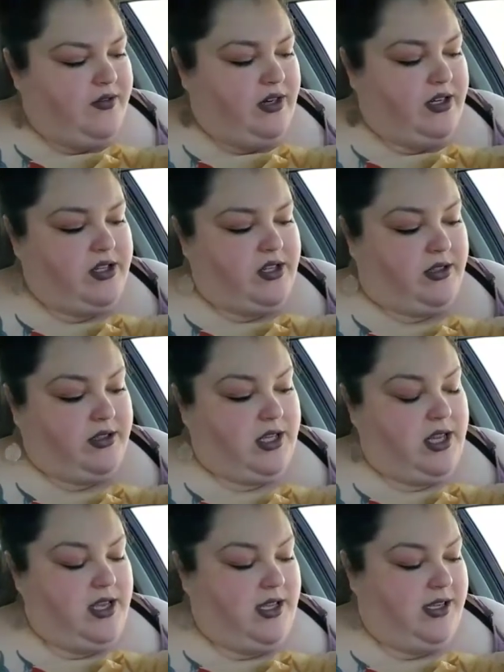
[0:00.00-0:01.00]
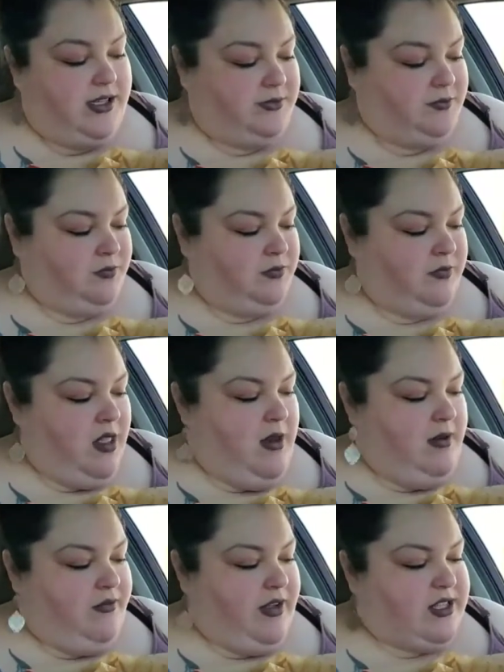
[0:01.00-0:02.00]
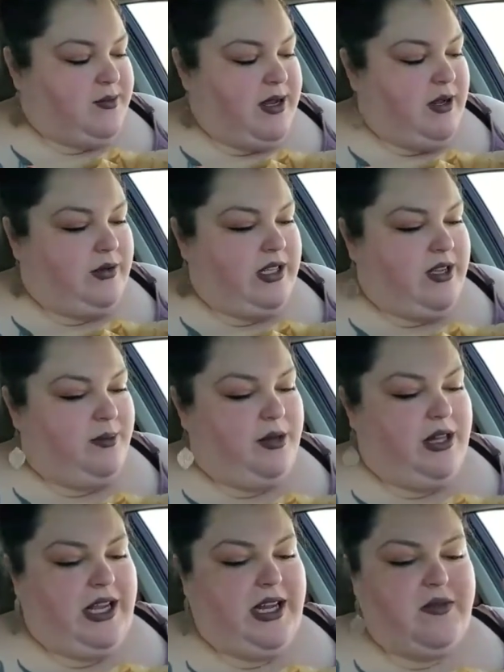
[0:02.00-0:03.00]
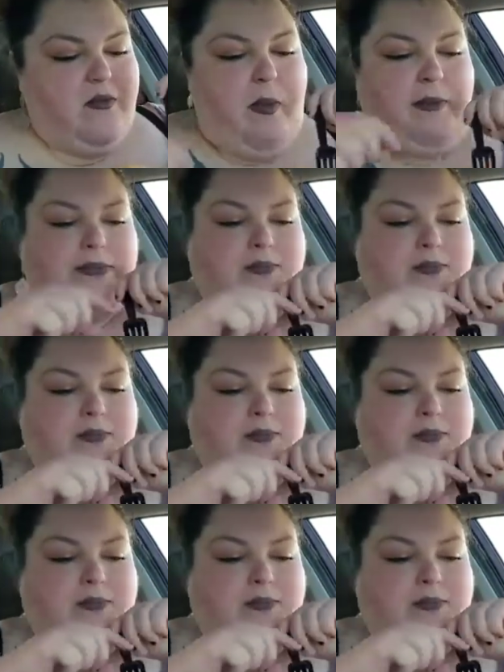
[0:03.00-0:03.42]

It's very salty. That's my only complaint.